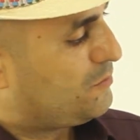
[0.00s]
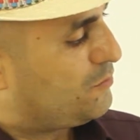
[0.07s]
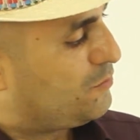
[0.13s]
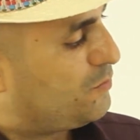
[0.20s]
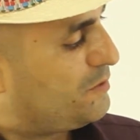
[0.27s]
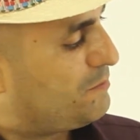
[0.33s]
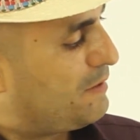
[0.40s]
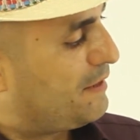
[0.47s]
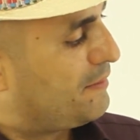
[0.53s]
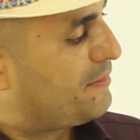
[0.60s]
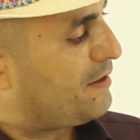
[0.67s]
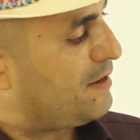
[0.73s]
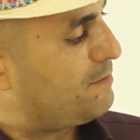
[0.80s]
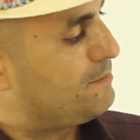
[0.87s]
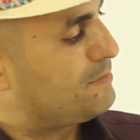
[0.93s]
with my
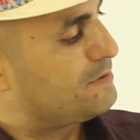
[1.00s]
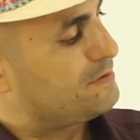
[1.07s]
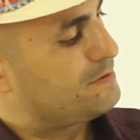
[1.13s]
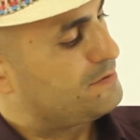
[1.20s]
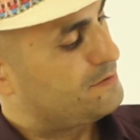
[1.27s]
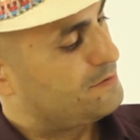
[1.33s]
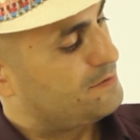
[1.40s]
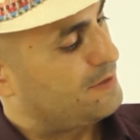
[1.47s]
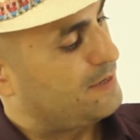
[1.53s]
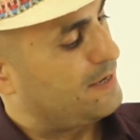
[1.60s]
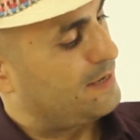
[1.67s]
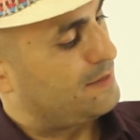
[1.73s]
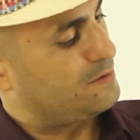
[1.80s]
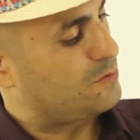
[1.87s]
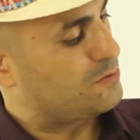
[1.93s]
thumb
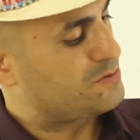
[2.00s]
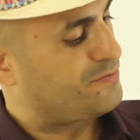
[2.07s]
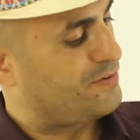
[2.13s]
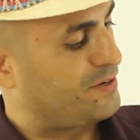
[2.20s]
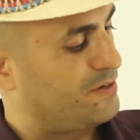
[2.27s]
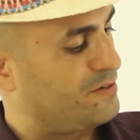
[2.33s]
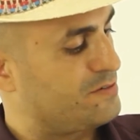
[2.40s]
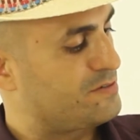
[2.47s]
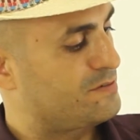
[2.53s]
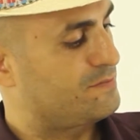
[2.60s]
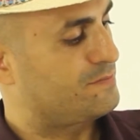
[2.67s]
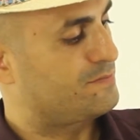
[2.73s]
and those fingers.